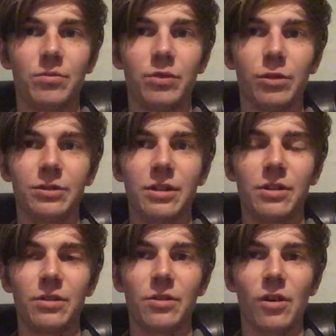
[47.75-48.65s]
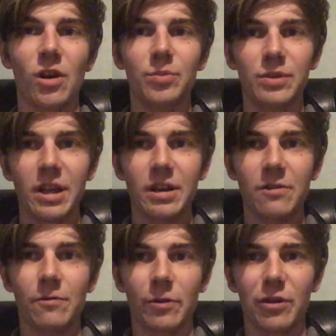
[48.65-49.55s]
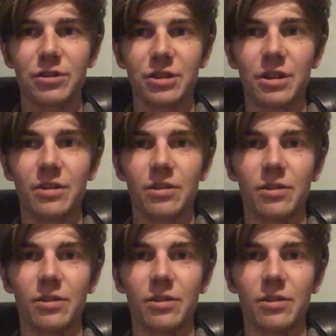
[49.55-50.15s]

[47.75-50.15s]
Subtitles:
built an updated version